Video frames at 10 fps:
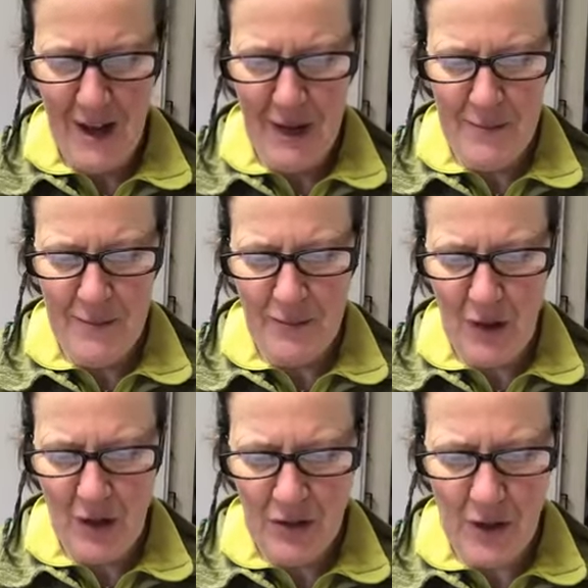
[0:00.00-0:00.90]
them.
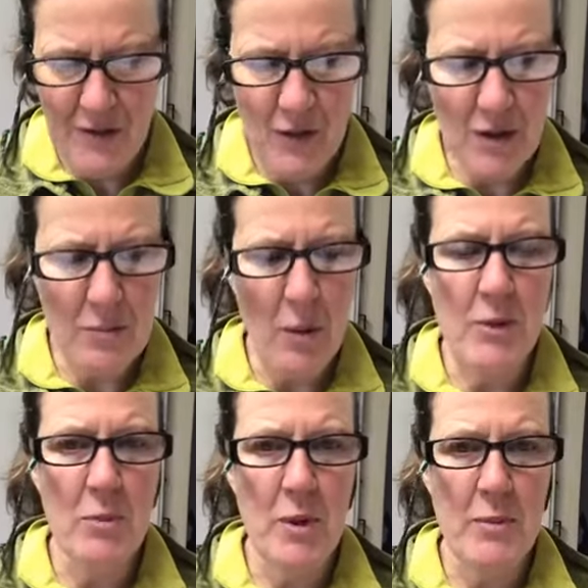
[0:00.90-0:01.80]
So if you can pop
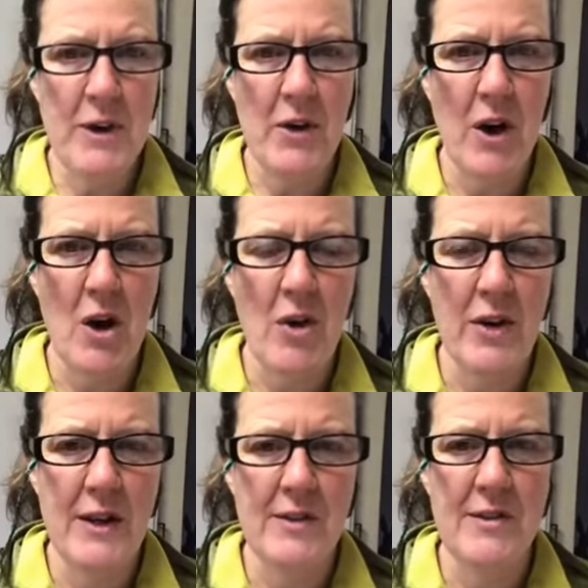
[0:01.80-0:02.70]
your puppy on a
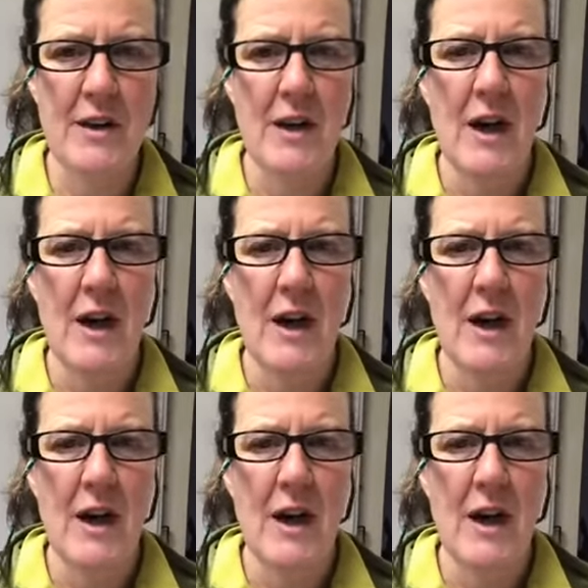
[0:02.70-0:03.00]
harness